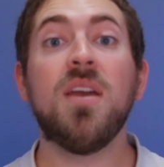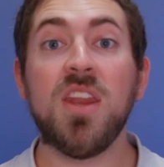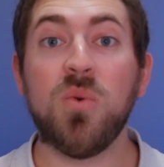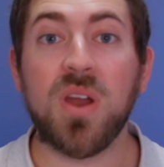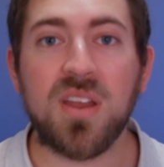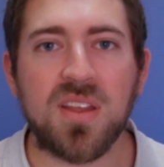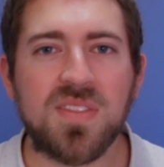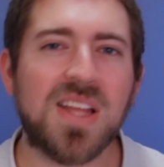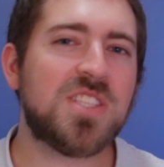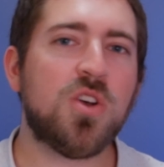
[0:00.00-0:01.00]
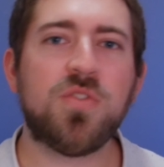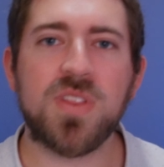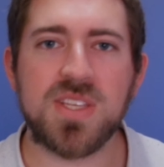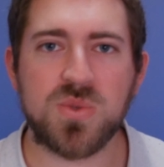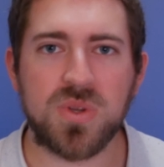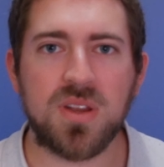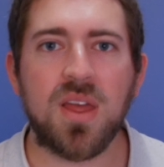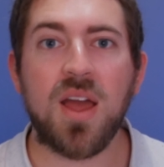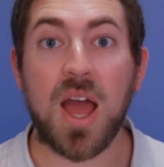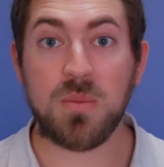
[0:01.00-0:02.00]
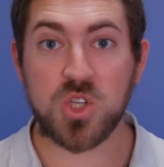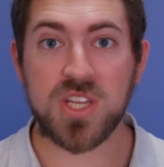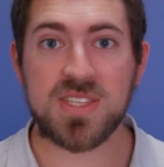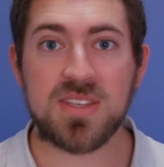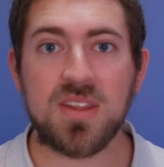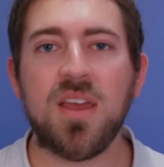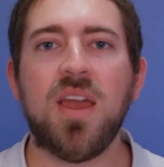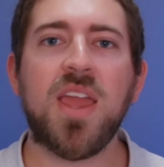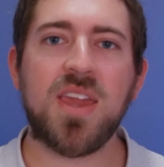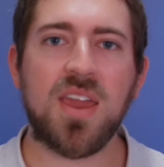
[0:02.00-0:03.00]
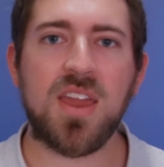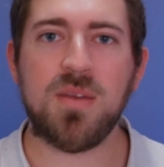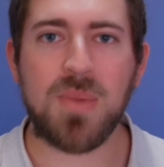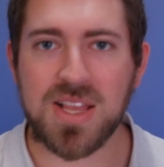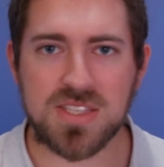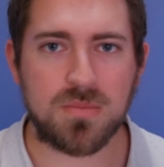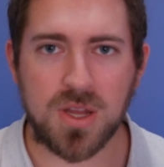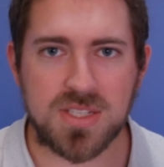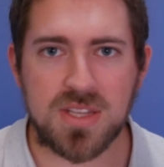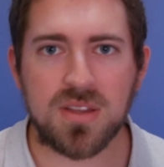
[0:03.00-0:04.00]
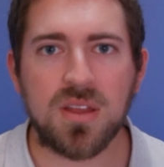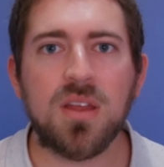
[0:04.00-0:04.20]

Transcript: Anyway, that's all for this one. I'm Jason, aka Maslin Monty.